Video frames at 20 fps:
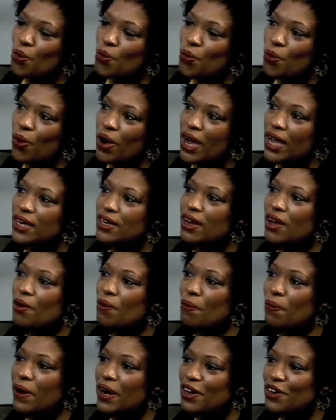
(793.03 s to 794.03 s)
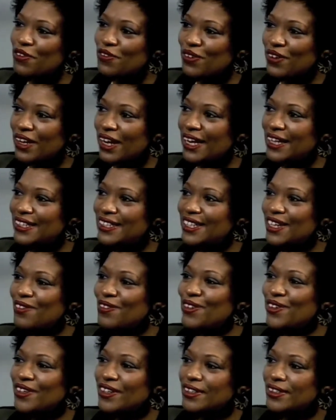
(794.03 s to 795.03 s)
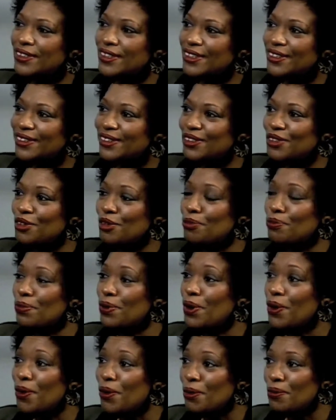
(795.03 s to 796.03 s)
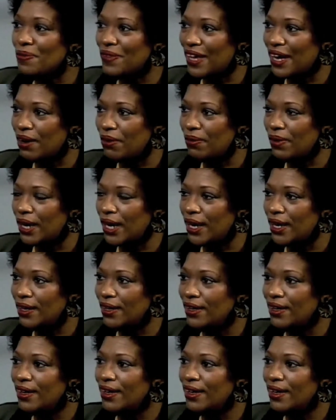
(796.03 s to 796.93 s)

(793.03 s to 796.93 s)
what a wonderful idea if you could just do a poem that way,